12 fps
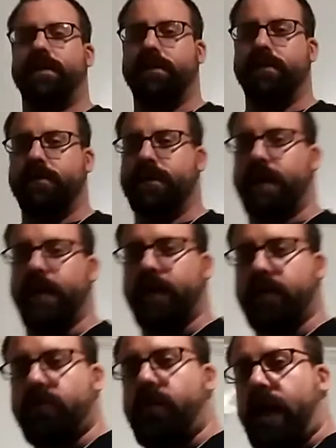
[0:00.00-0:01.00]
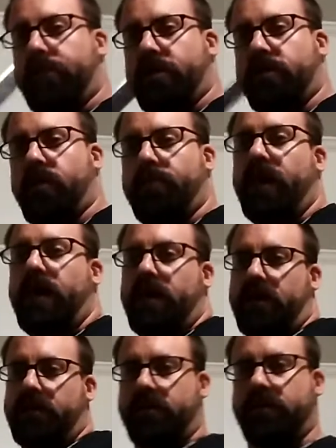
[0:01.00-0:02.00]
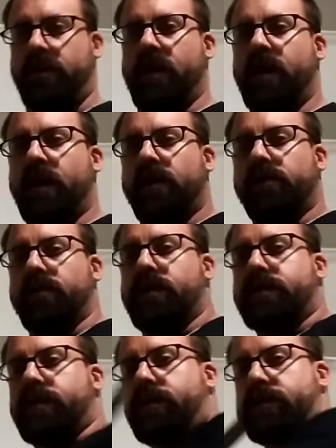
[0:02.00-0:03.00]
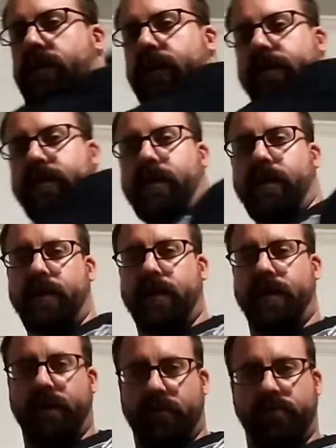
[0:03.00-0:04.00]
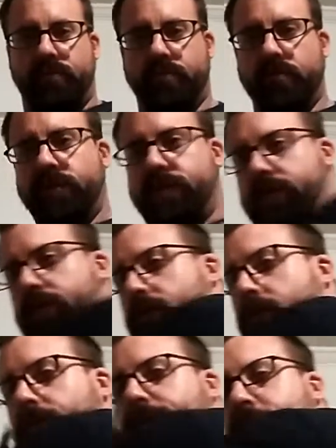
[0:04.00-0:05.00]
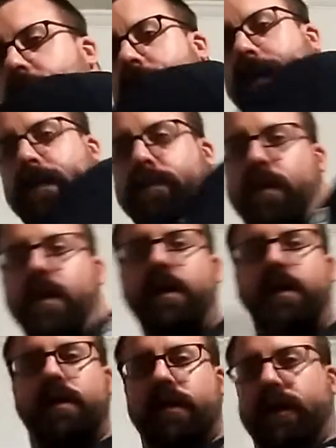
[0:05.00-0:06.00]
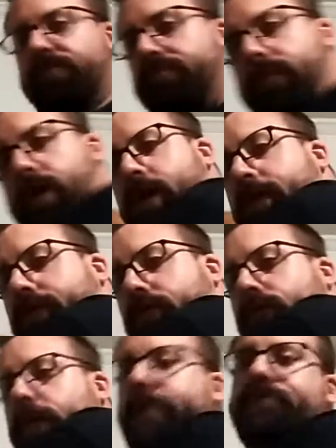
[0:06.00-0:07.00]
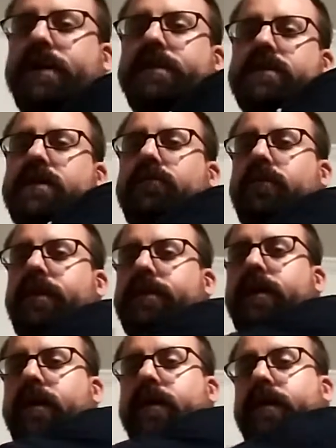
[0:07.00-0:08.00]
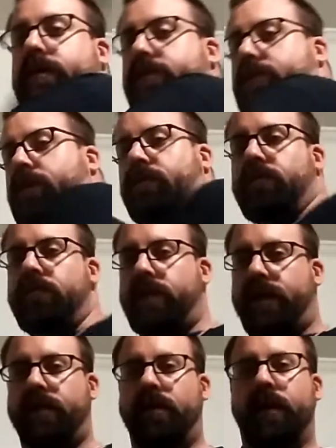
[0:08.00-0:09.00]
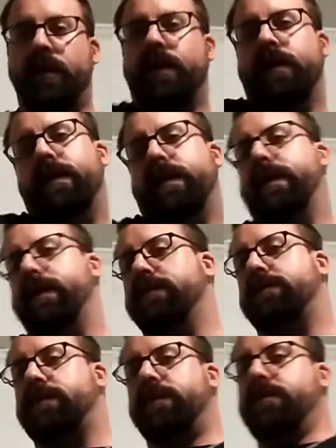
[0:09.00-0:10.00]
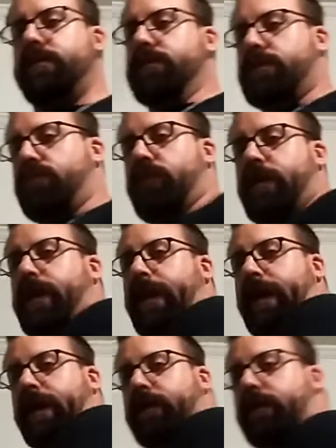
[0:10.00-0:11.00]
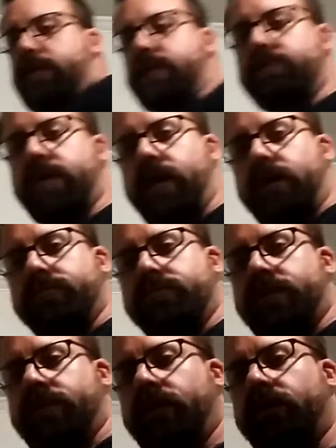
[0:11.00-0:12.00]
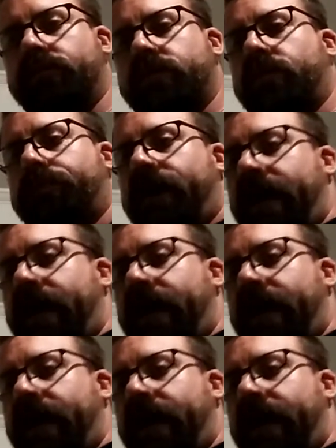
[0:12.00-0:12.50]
we use in Krabi Krabong, which is a Thai sword fighting and other weapons and whatnot. And generally, it's used one-handed. Sometimes, with a